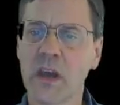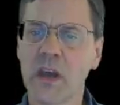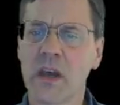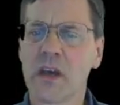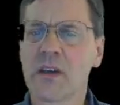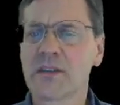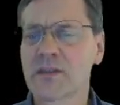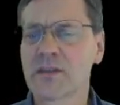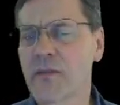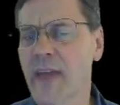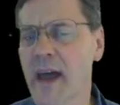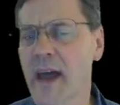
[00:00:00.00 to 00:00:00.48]

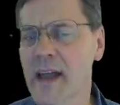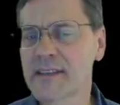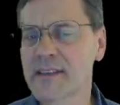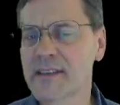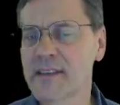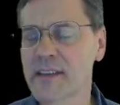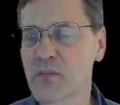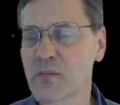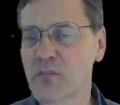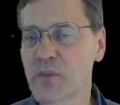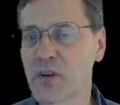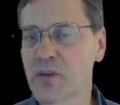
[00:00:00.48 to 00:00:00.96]
So that's
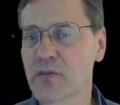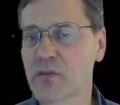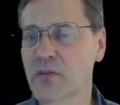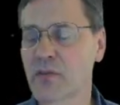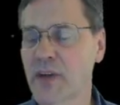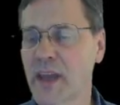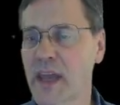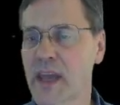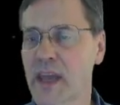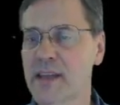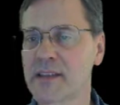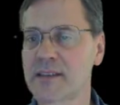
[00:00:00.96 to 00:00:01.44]
the empirical
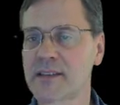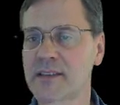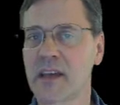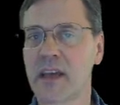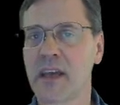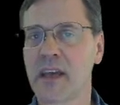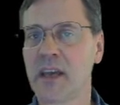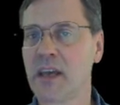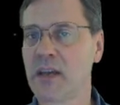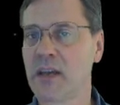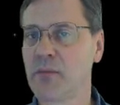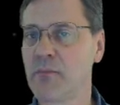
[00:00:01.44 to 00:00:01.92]
case.
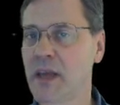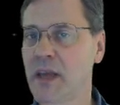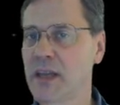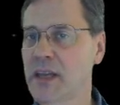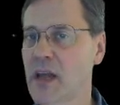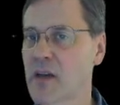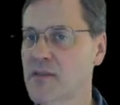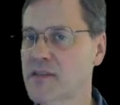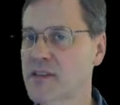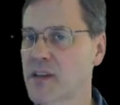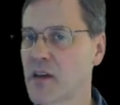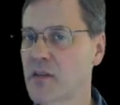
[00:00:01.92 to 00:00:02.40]
It may
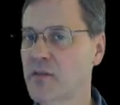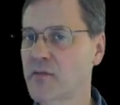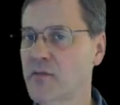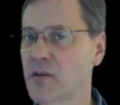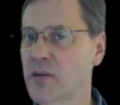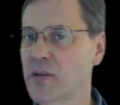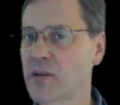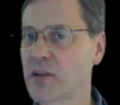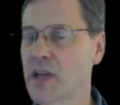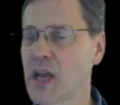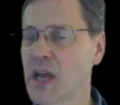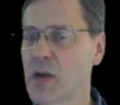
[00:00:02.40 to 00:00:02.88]
not sound
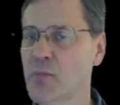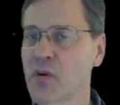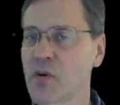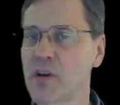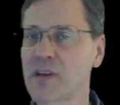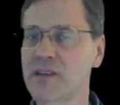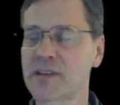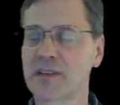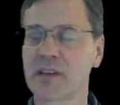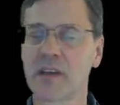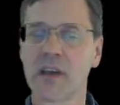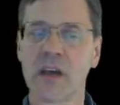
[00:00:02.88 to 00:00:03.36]
very
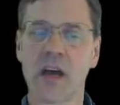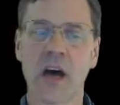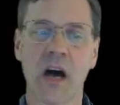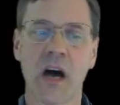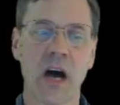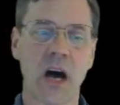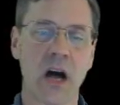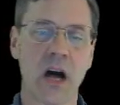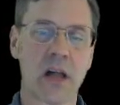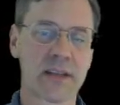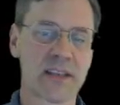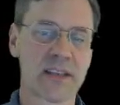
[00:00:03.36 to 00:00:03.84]
glamorous.
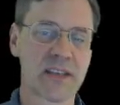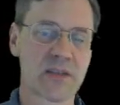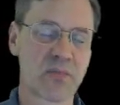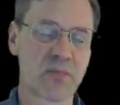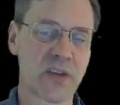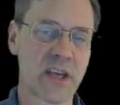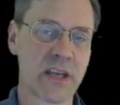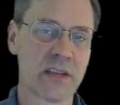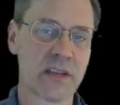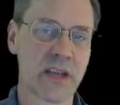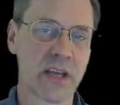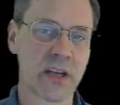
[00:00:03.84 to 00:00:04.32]
I'll
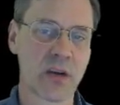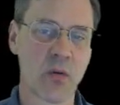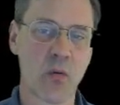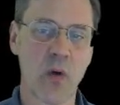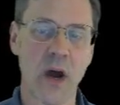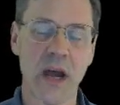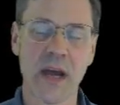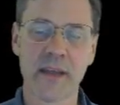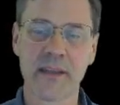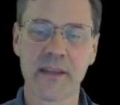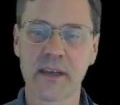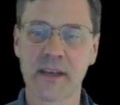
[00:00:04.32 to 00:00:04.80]
explain later
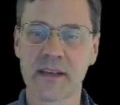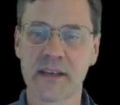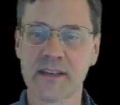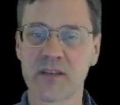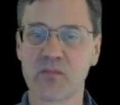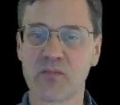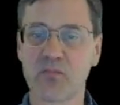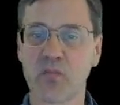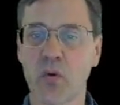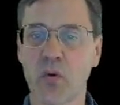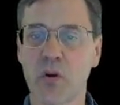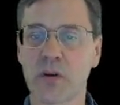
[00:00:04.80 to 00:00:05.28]
why I think it's
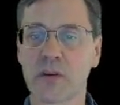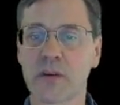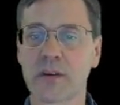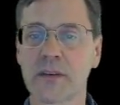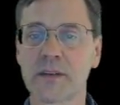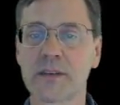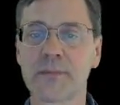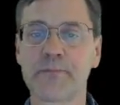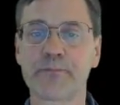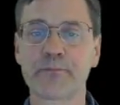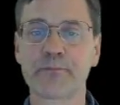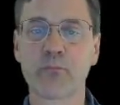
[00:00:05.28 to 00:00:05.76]

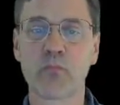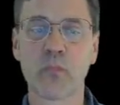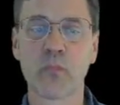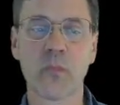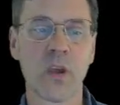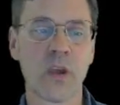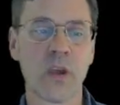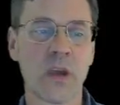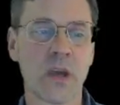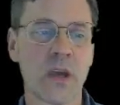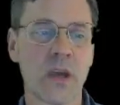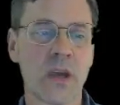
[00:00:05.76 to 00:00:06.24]
important.
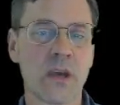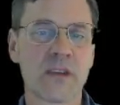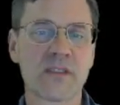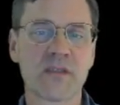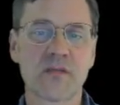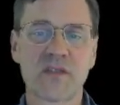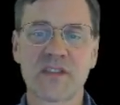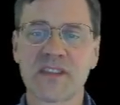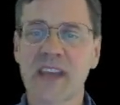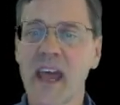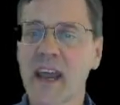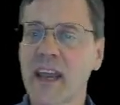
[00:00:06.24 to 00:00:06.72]
So
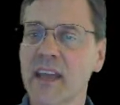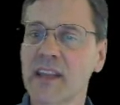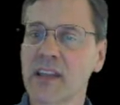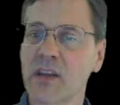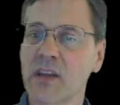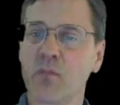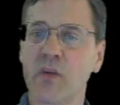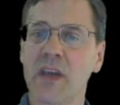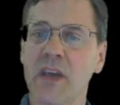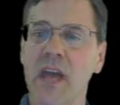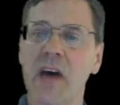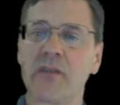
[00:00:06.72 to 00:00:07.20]

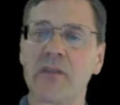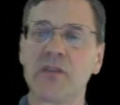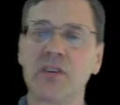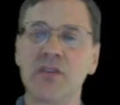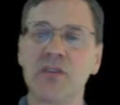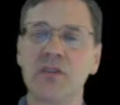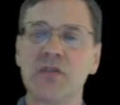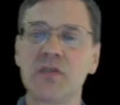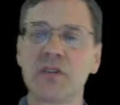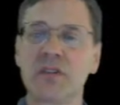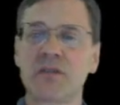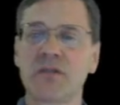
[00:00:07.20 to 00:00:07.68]
secondly, we have a
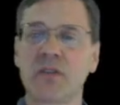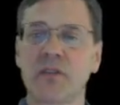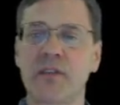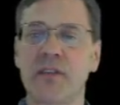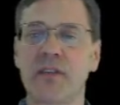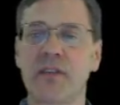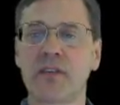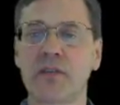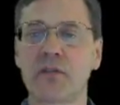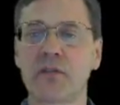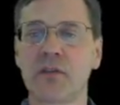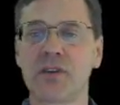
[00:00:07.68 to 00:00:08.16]
useful
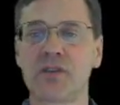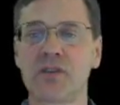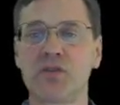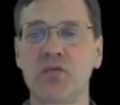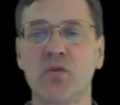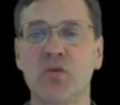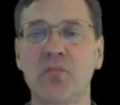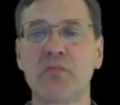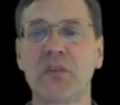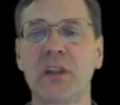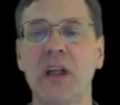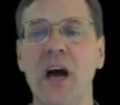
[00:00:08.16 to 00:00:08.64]
theory
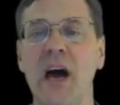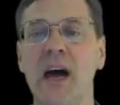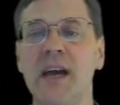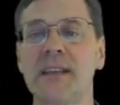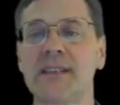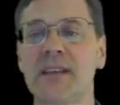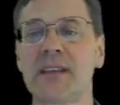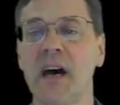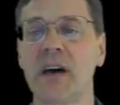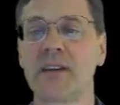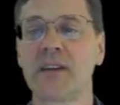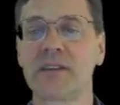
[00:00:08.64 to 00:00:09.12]
to apply
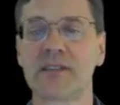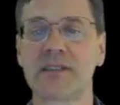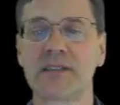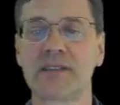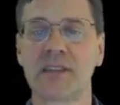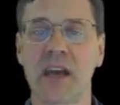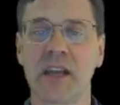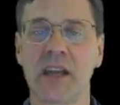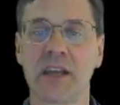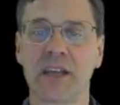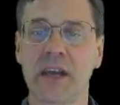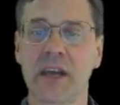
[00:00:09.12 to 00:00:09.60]
to
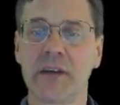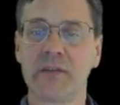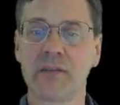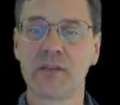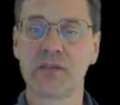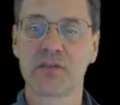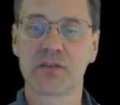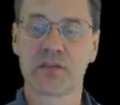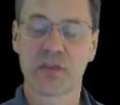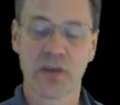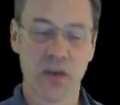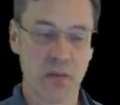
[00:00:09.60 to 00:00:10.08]
understanding
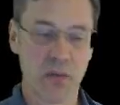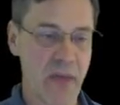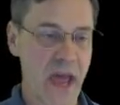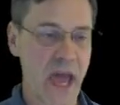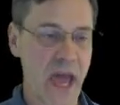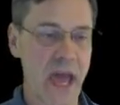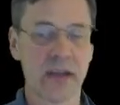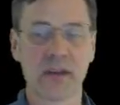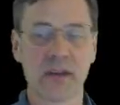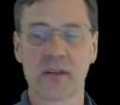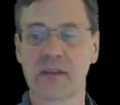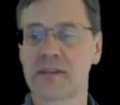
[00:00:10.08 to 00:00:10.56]
evolutionary
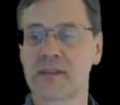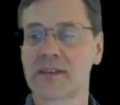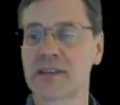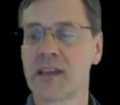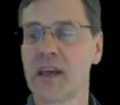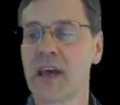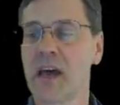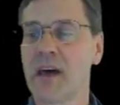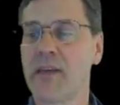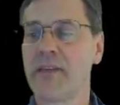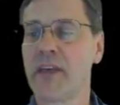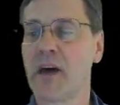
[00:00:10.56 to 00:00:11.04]
patterns
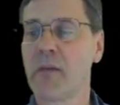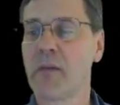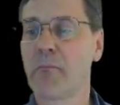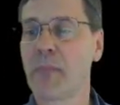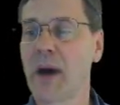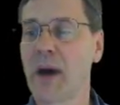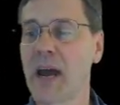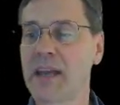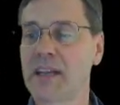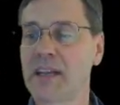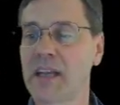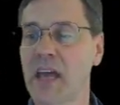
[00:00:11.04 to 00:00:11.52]
that
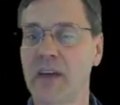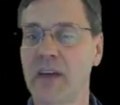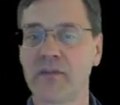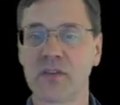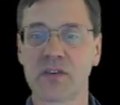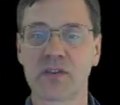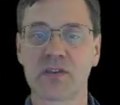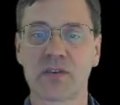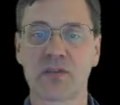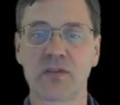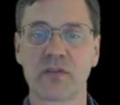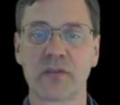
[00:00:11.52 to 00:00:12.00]
might have
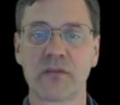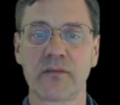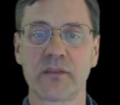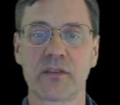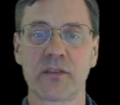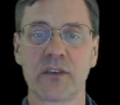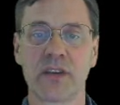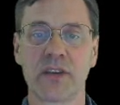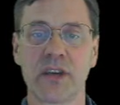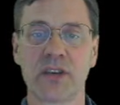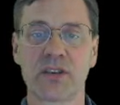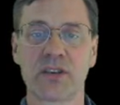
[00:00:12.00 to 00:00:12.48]
internal
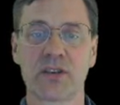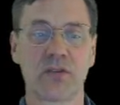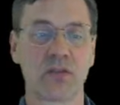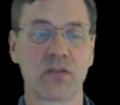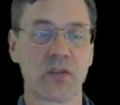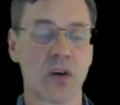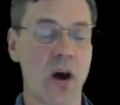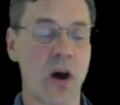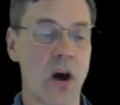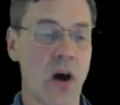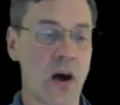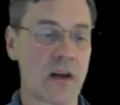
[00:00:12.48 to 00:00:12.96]
variational
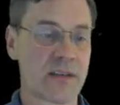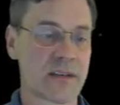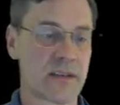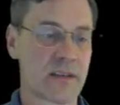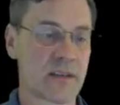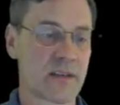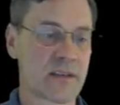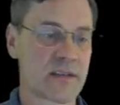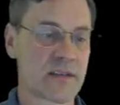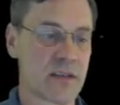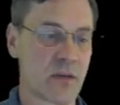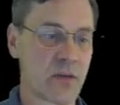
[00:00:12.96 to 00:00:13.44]

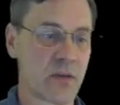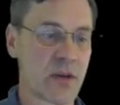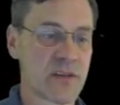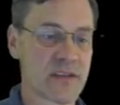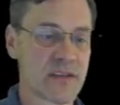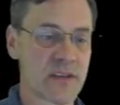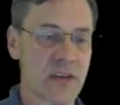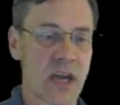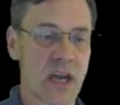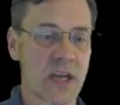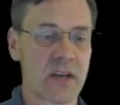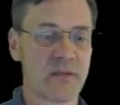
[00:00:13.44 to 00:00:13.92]
causes. So here's
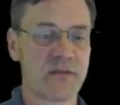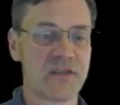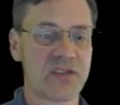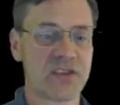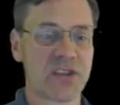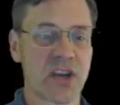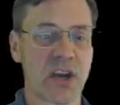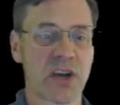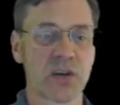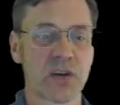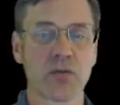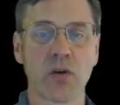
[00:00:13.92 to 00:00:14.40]
a kind of
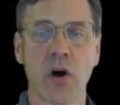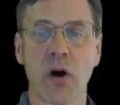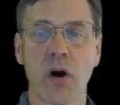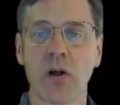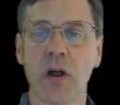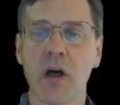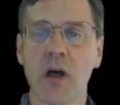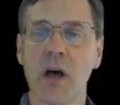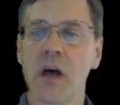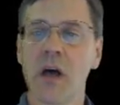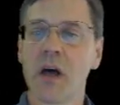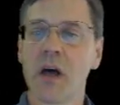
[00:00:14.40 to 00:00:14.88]

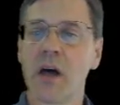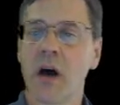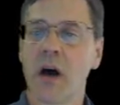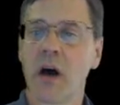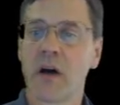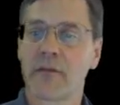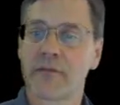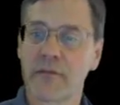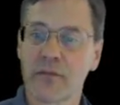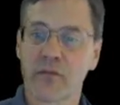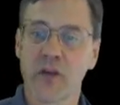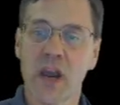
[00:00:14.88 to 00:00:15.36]
general
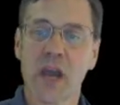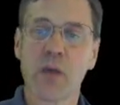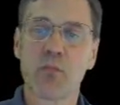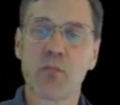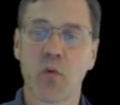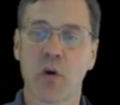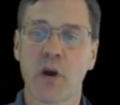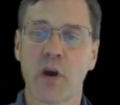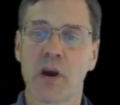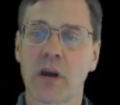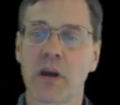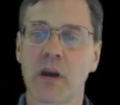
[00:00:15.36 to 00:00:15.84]

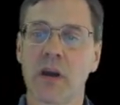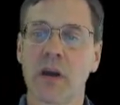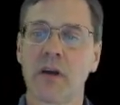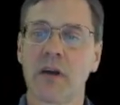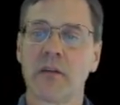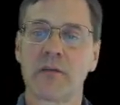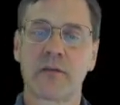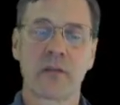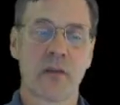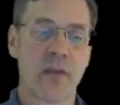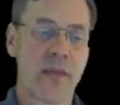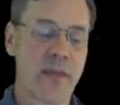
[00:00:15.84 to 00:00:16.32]
framework
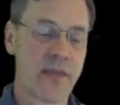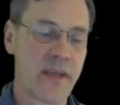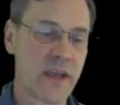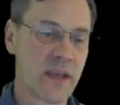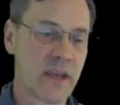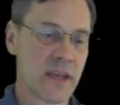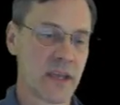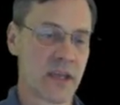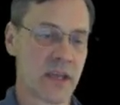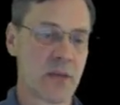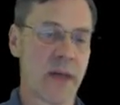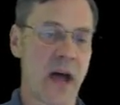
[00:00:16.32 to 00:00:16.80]
for
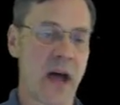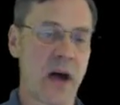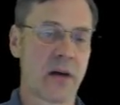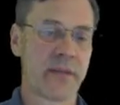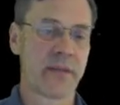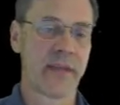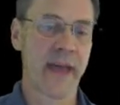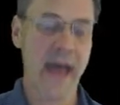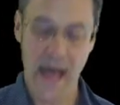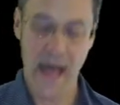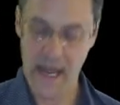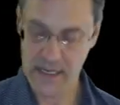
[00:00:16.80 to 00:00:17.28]
thinking about
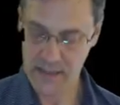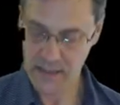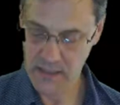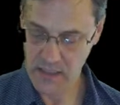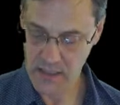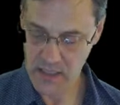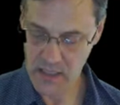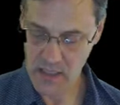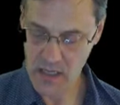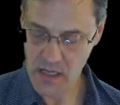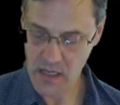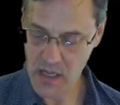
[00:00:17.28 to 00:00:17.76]
that.
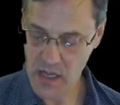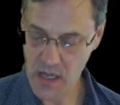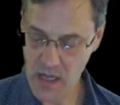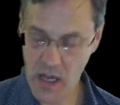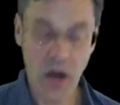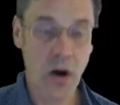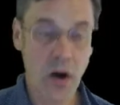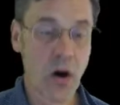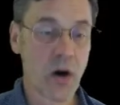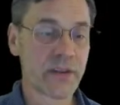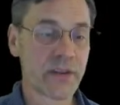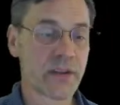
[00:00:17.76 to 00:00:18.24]

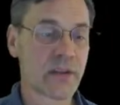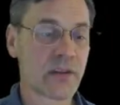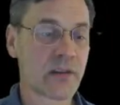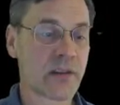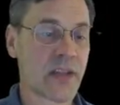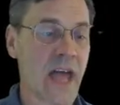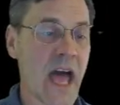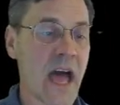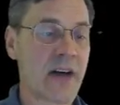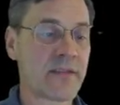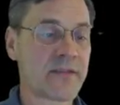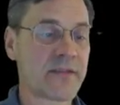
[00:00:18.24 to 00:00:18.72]
On the
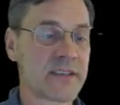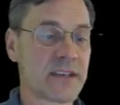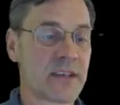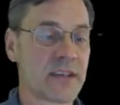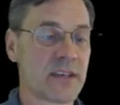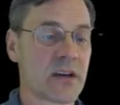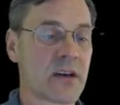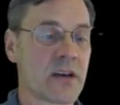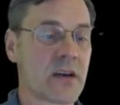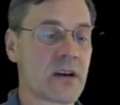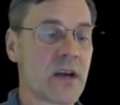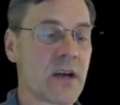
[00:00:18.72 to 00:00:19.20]
left
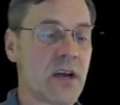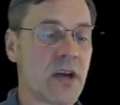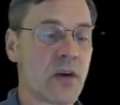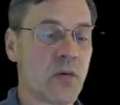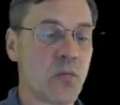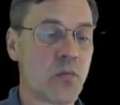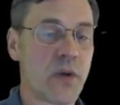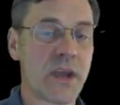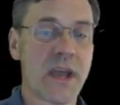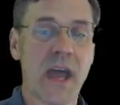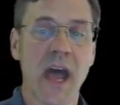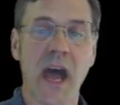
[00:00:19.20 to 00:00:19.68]
here,
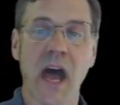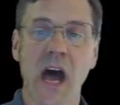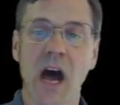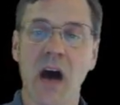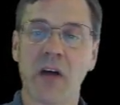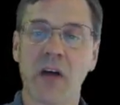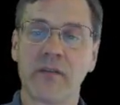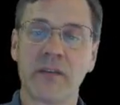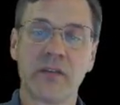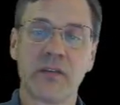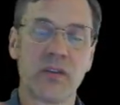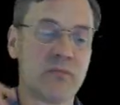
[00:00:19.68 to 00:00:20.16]
we
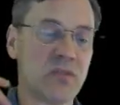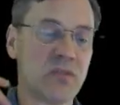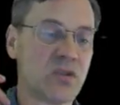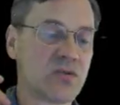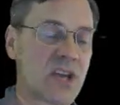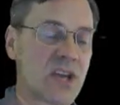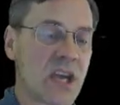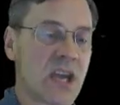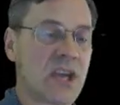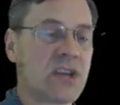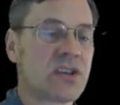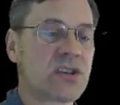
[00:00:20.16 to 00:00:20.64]
have the
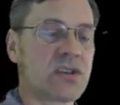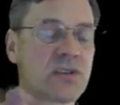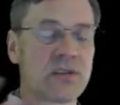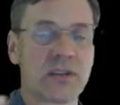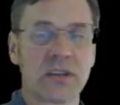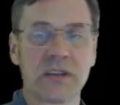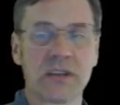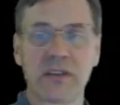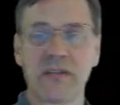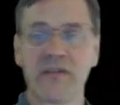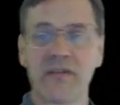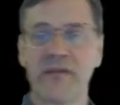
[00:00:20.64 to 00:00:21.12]
mutational
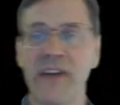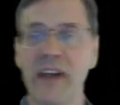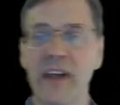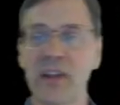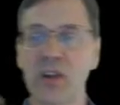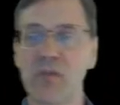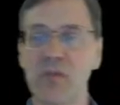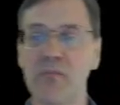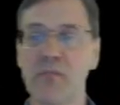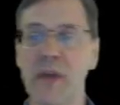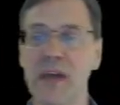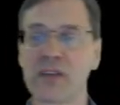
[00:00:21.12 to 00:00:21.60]
and
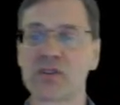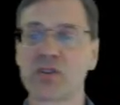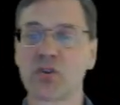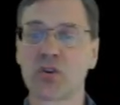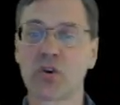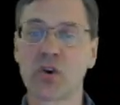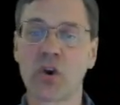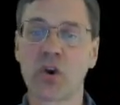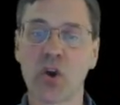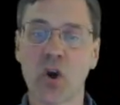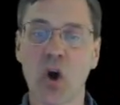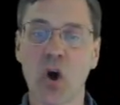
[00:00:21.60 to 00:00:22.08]
developmental
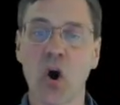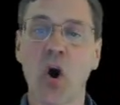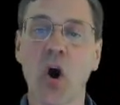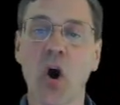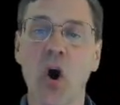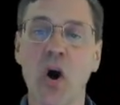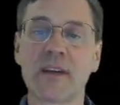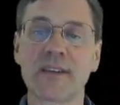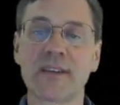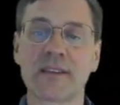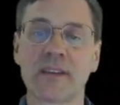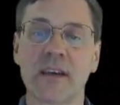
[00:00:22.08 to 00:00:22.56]

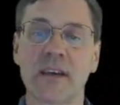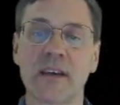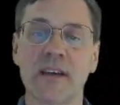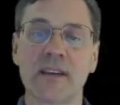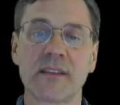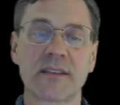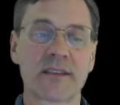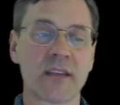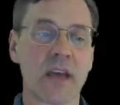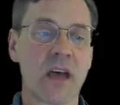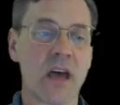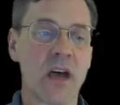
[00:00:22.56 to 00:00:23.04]

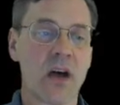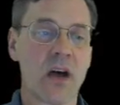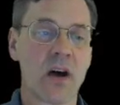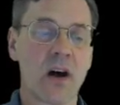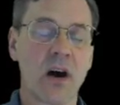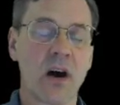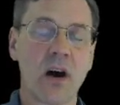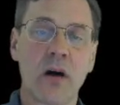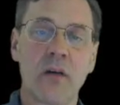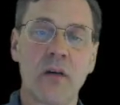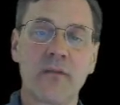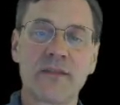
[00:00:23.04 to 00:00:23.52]
causes
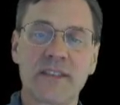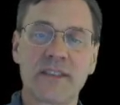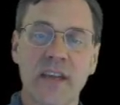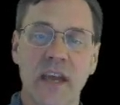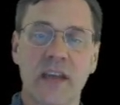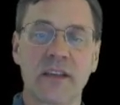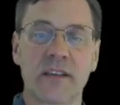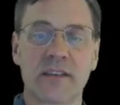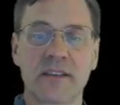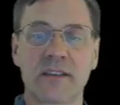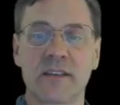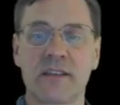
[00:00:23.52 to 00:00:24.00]
of
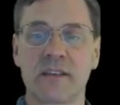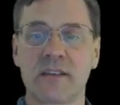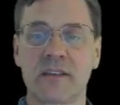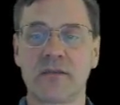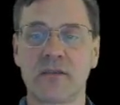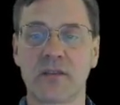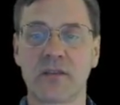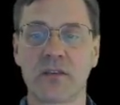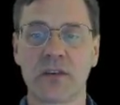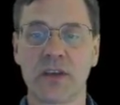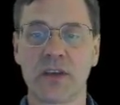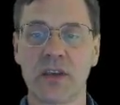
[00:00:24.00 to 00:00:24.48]
tendencies of
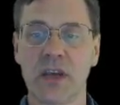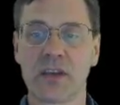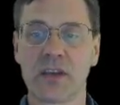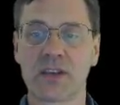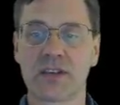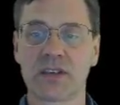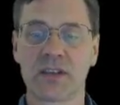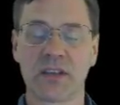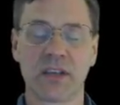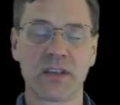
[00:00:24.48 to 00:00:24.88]
variation.